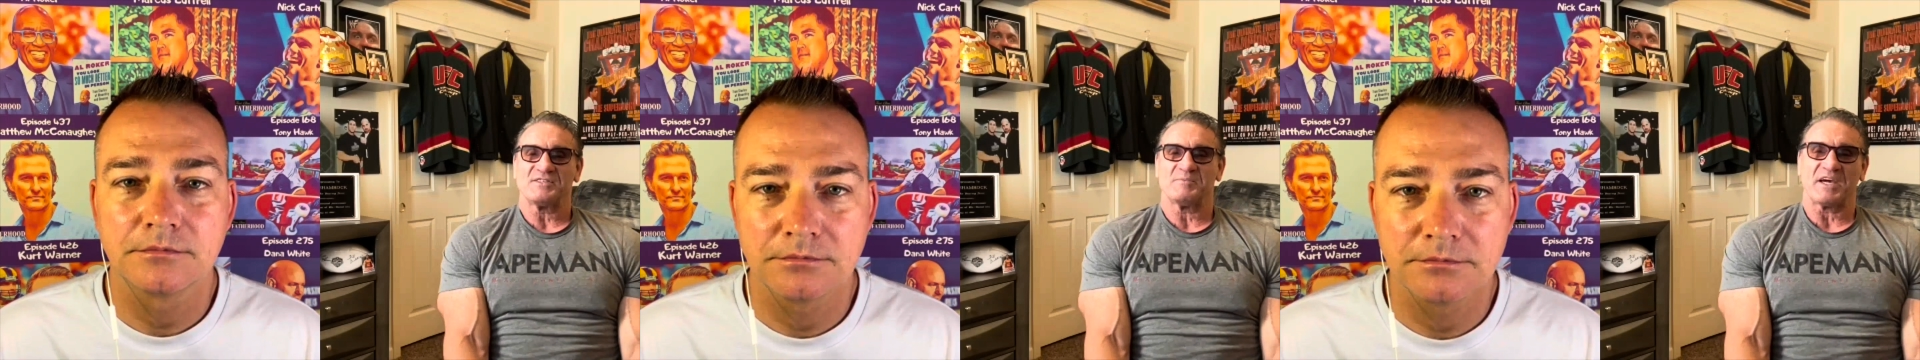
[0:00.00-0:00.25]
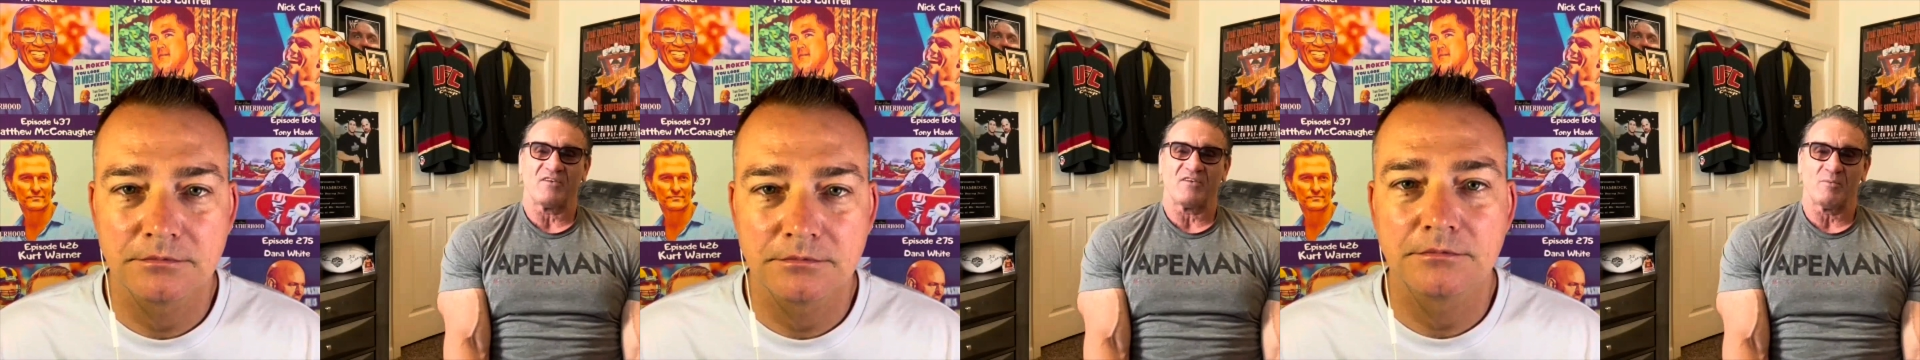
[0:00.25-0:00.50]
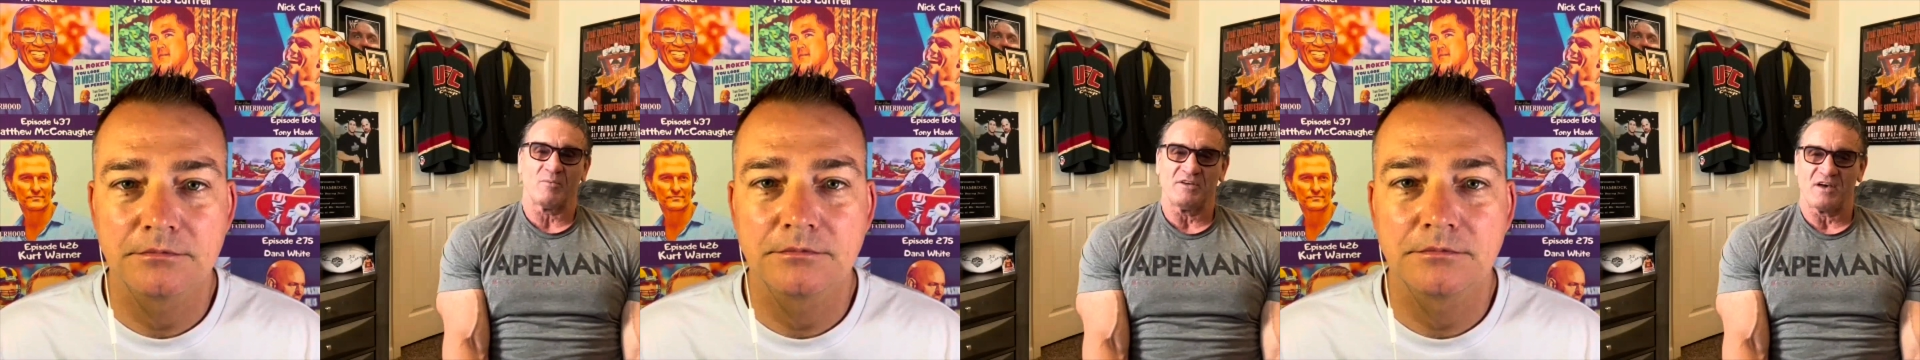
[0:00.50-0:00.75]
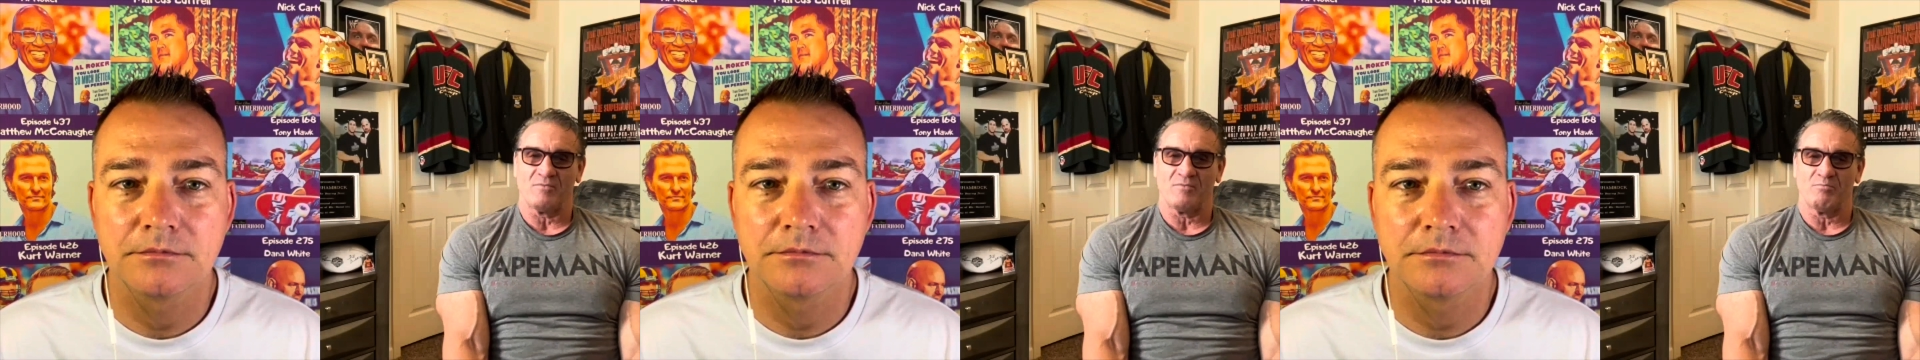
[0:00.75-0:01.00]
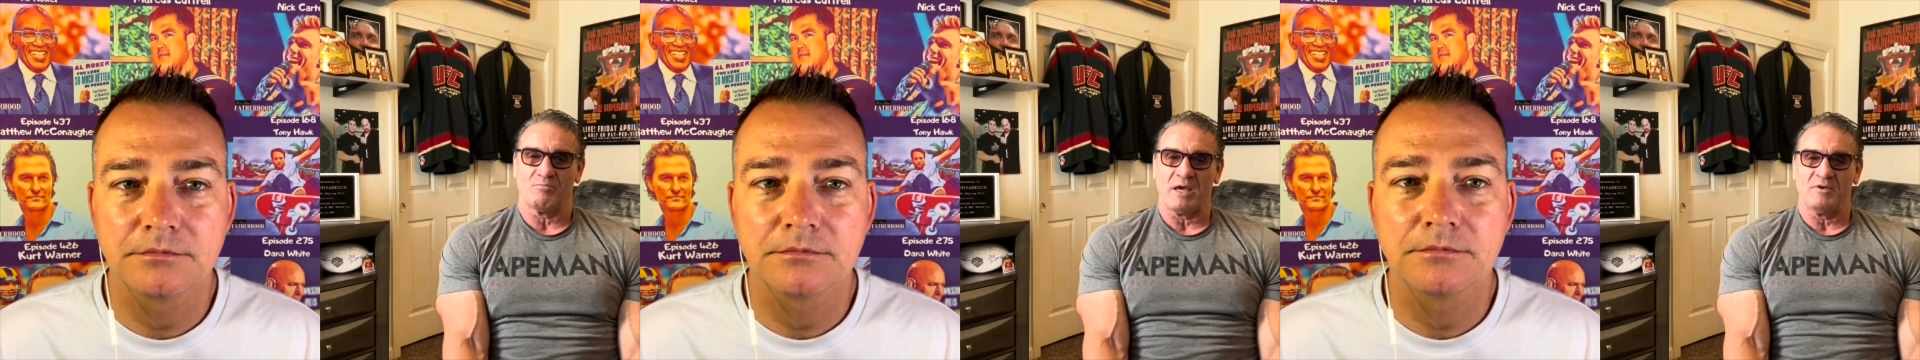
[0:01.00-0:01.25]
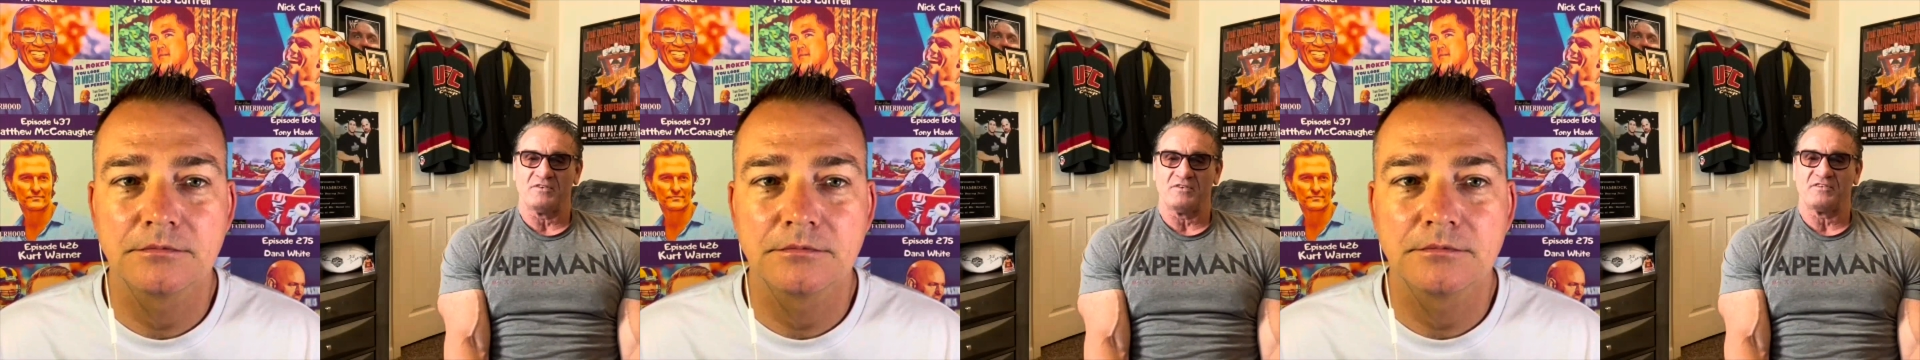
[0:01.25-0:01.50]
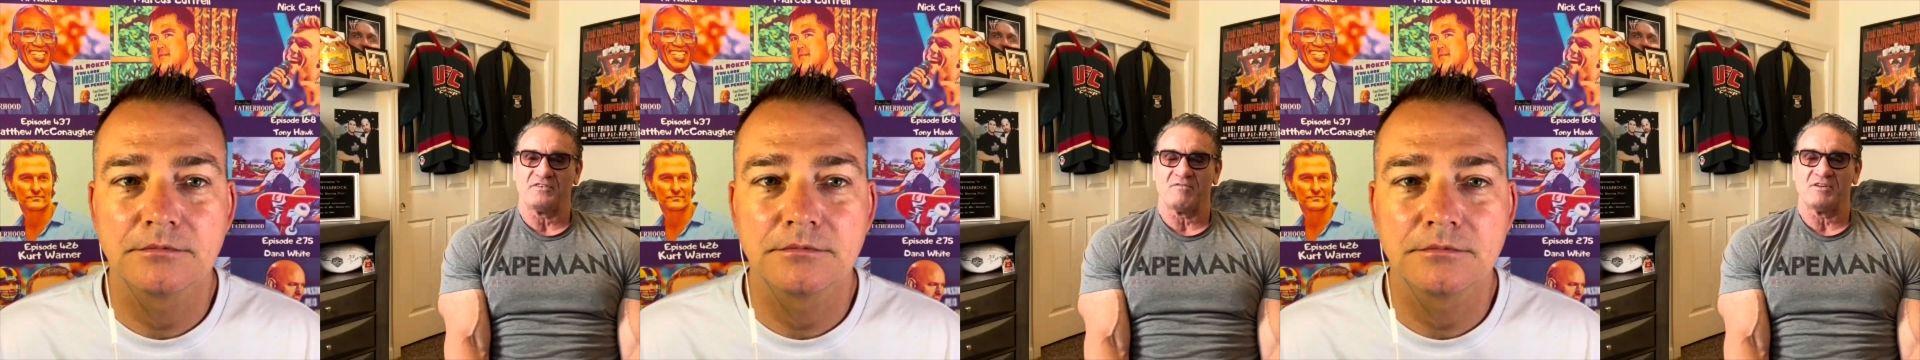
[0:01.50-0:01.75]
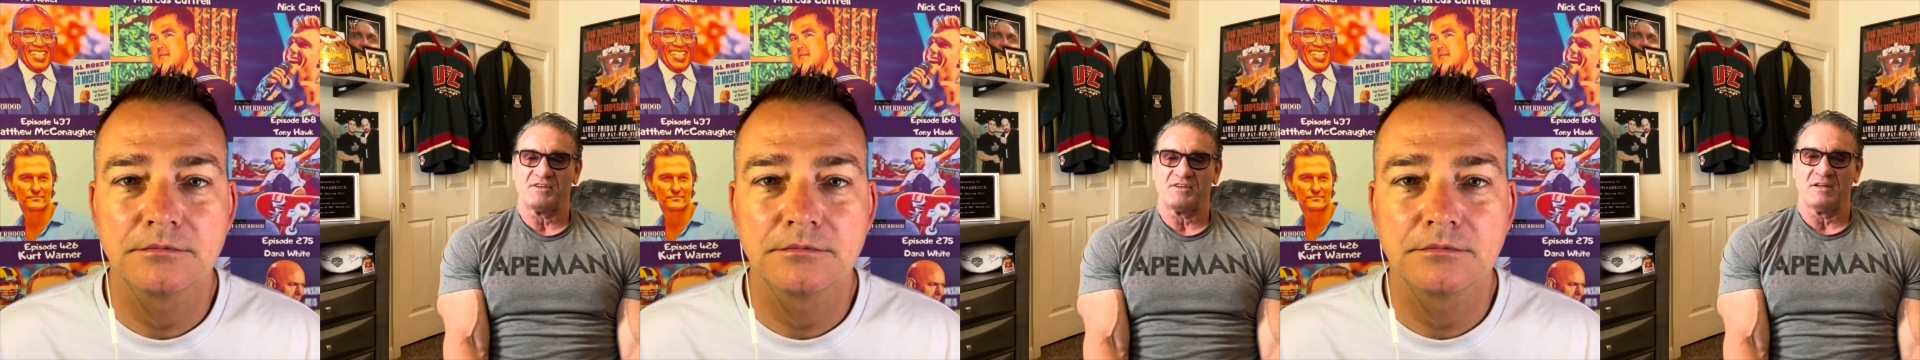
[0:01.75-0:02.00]
Speaker 1: seems like everybody's having babies at
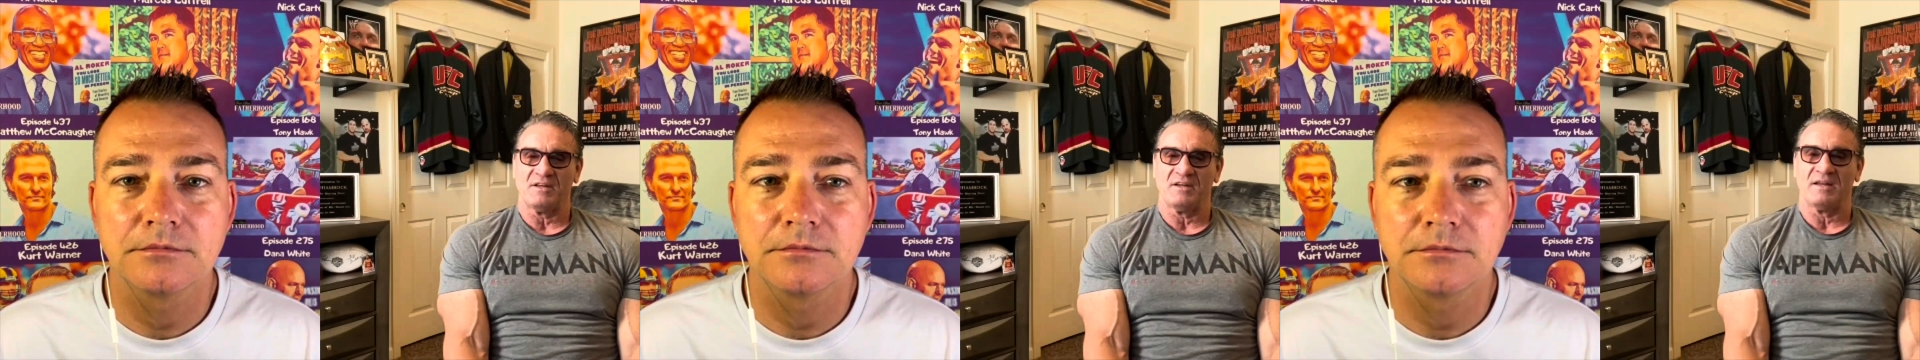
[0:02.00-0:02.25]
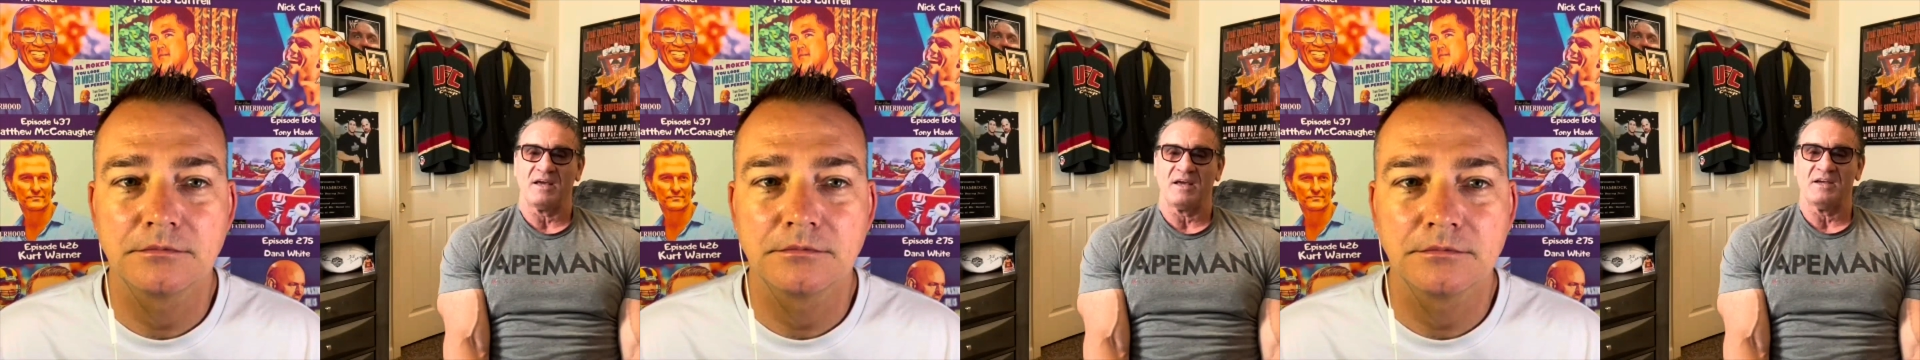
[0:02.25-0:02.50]
seventeen and